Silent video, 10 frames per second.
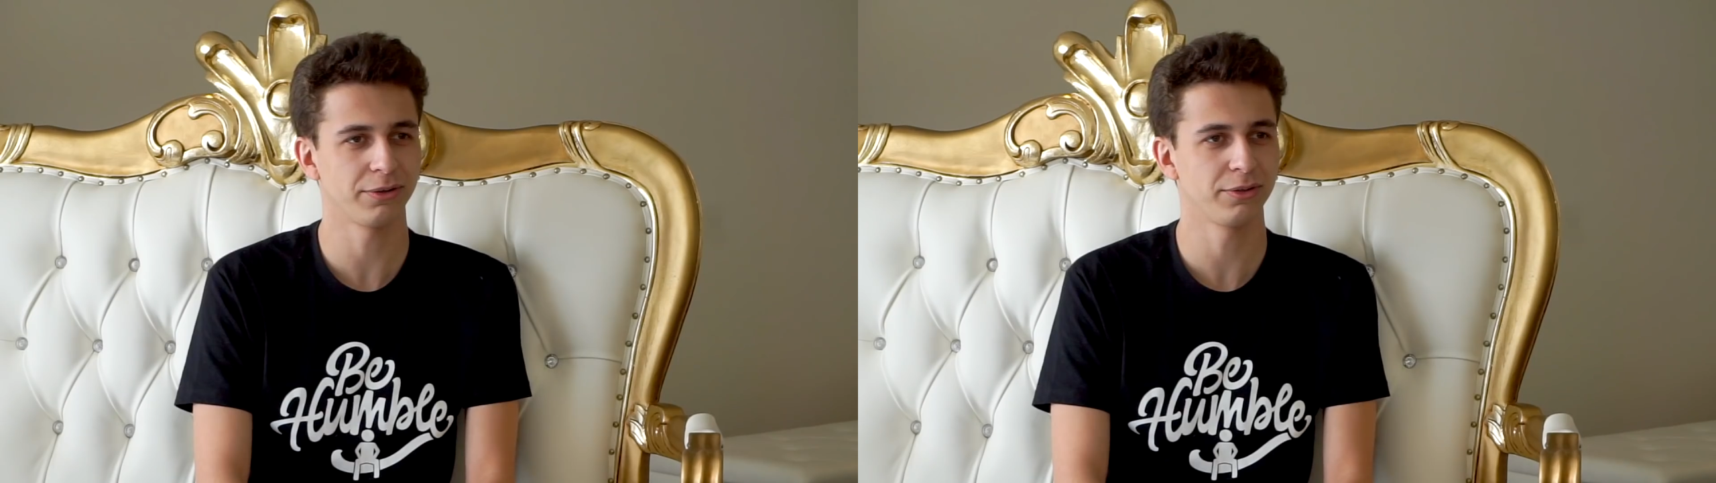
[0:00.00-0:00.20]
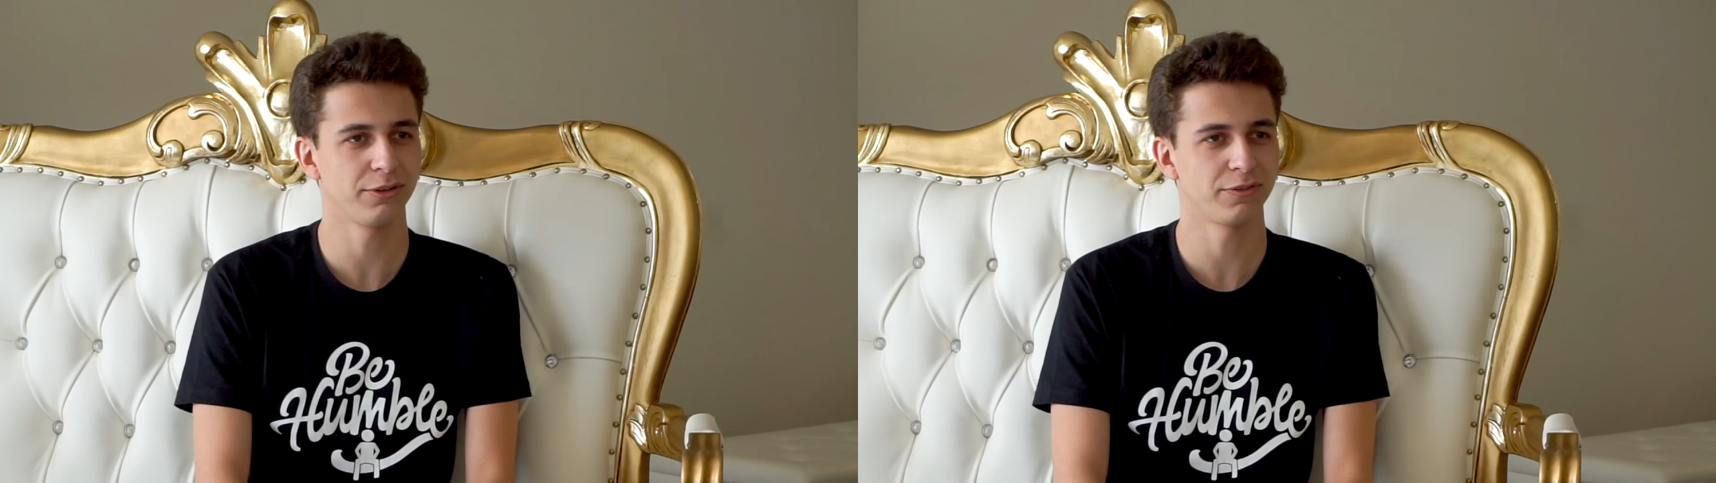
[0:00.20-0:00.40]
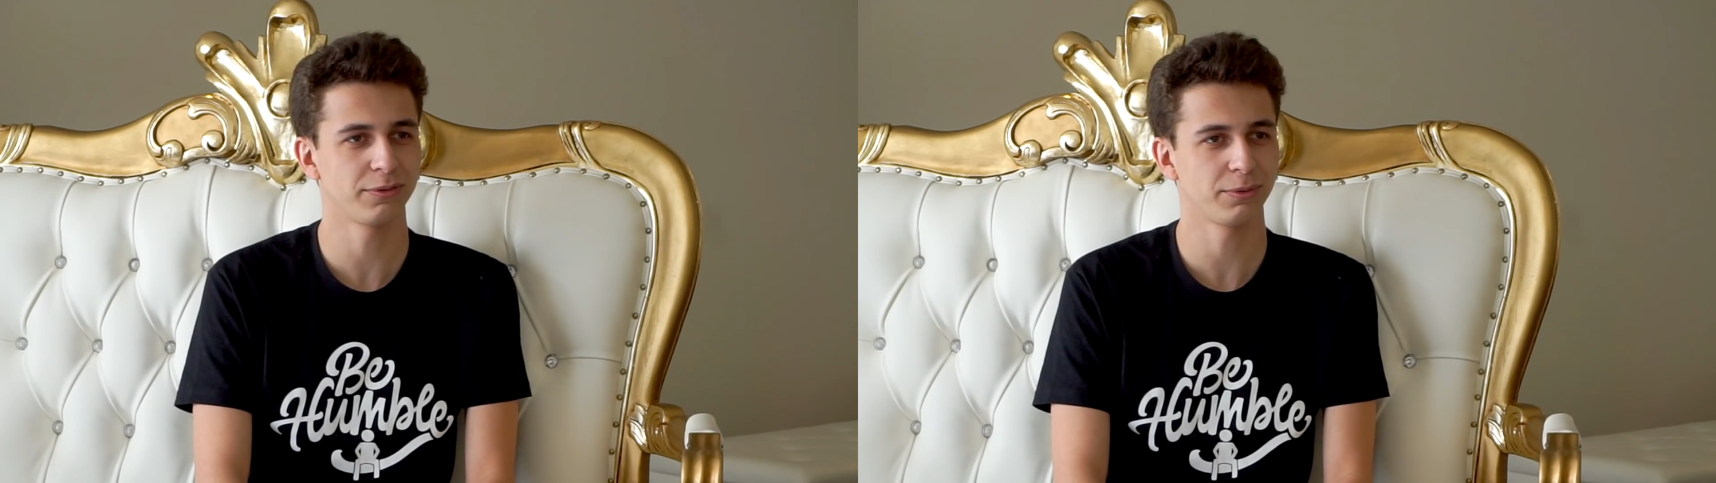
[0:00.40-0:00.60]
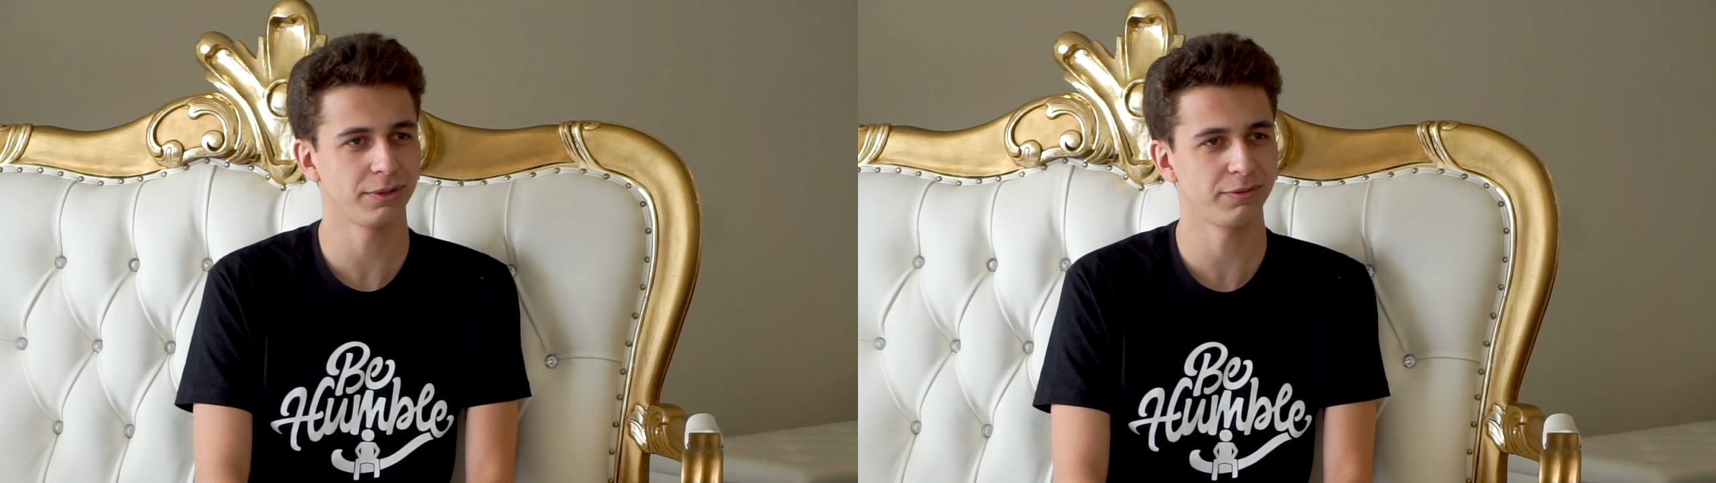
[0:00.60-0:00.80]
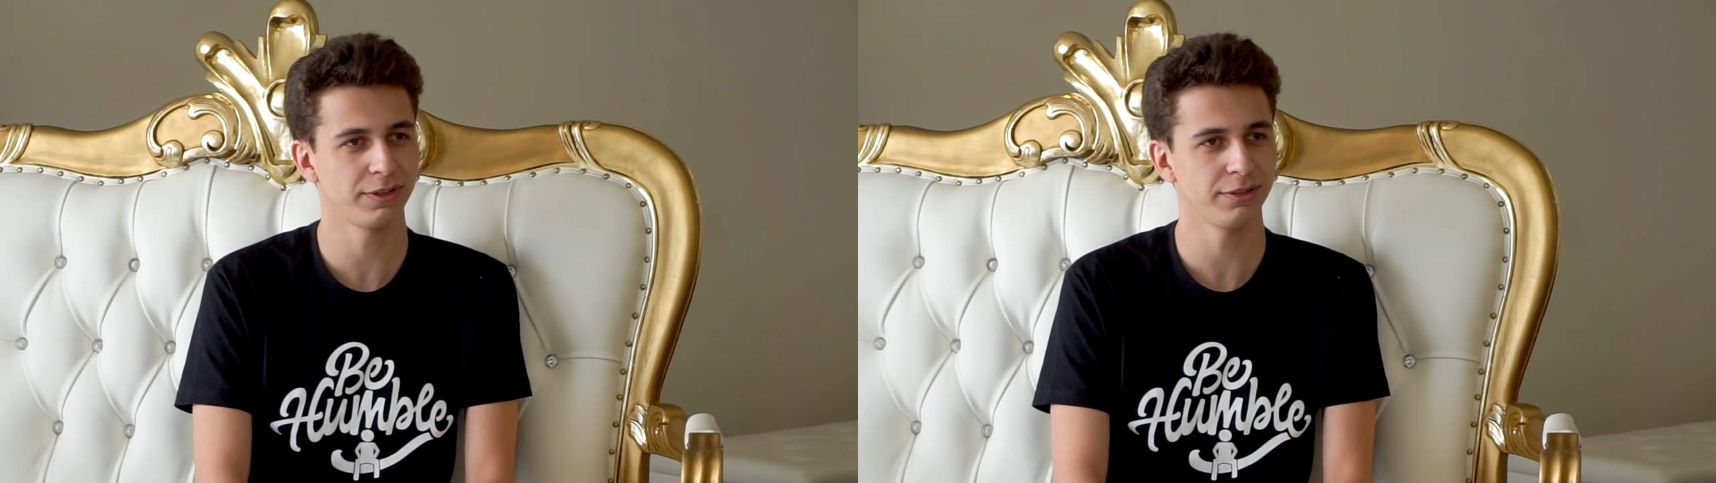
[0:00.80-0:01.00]
I don't know if it,
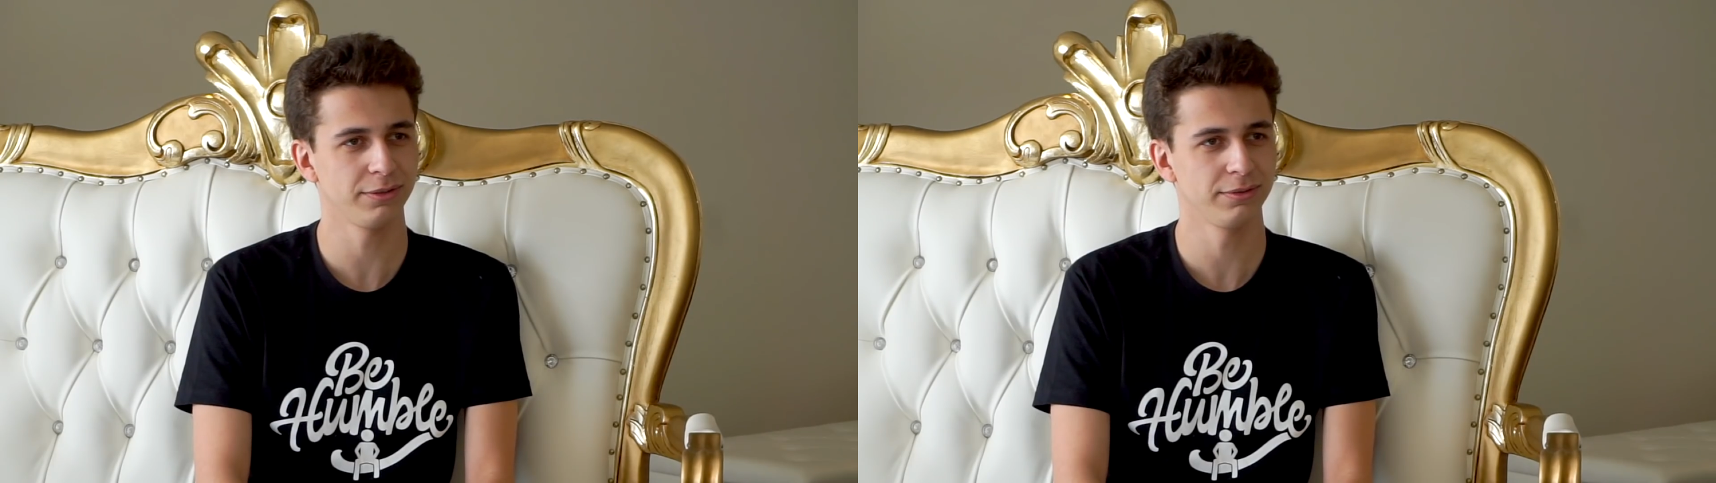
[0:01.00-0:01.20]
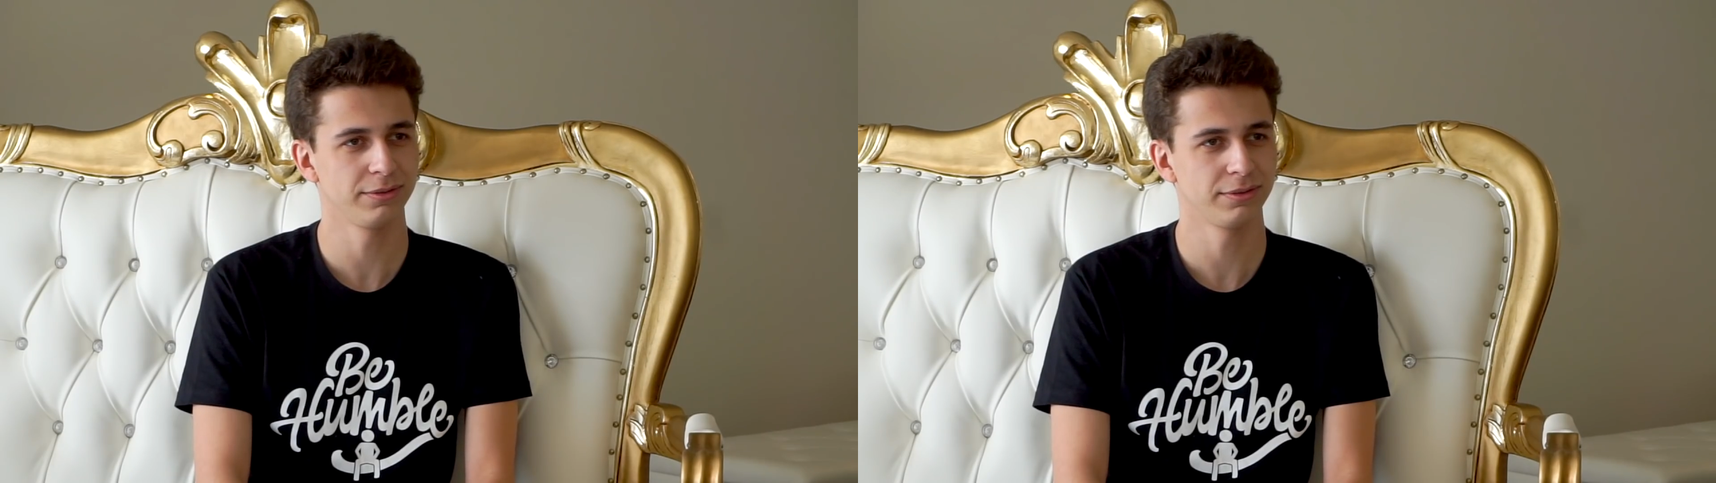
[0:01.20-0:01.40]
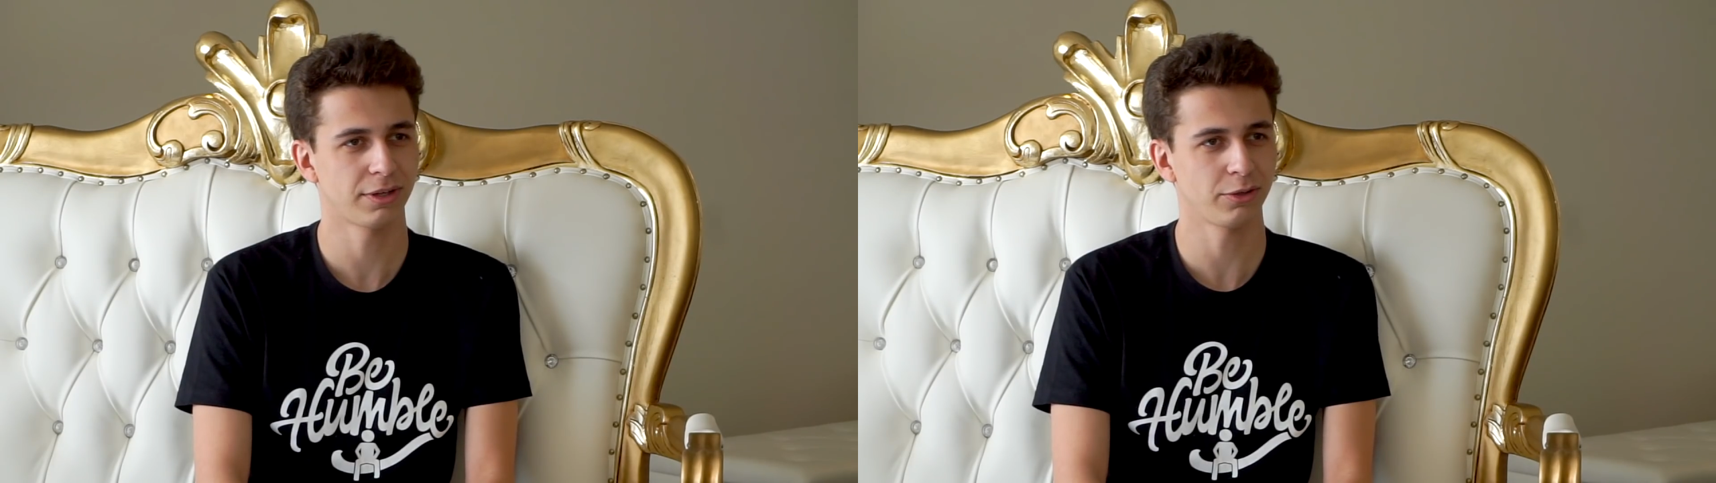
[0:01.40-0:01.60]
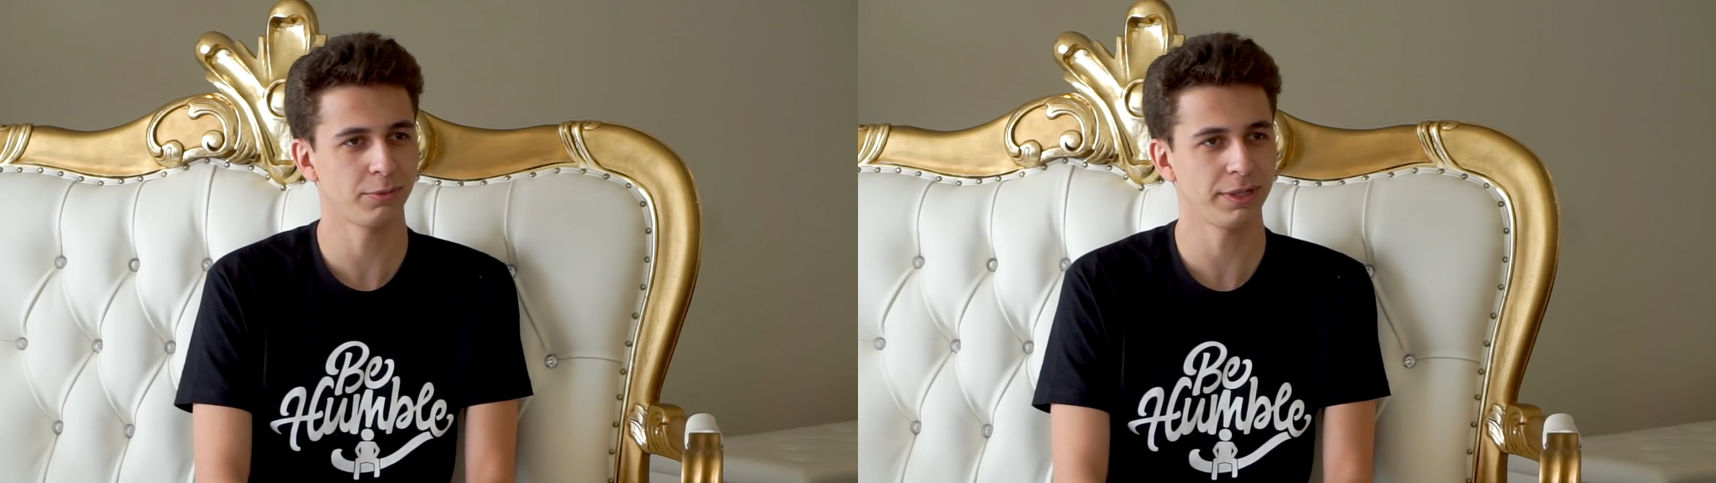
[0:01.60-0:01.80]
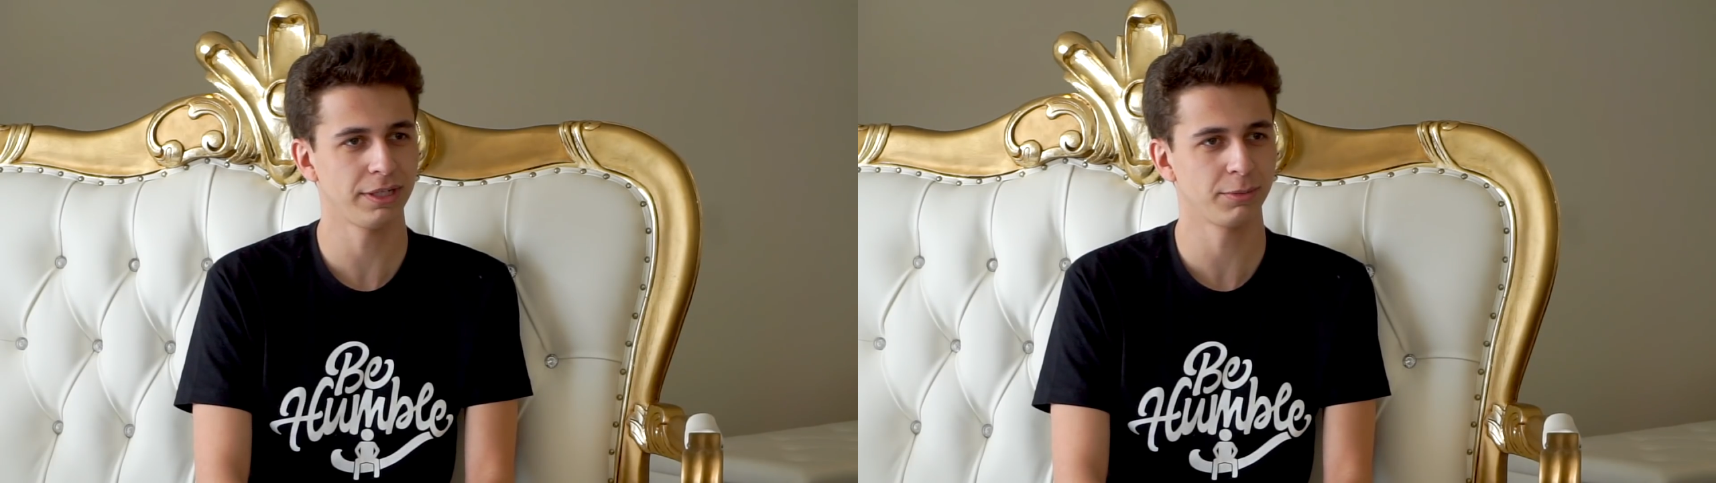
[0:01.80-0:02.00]
will it fit you. Are you
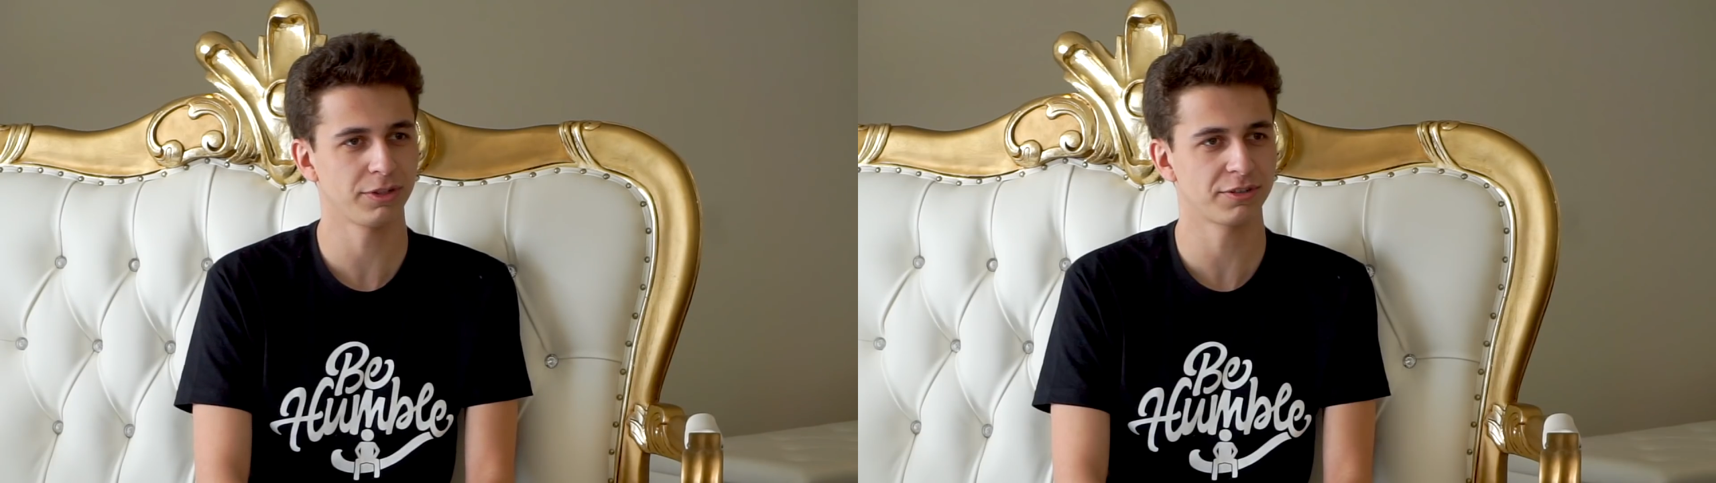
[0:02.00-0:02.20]
a medium or a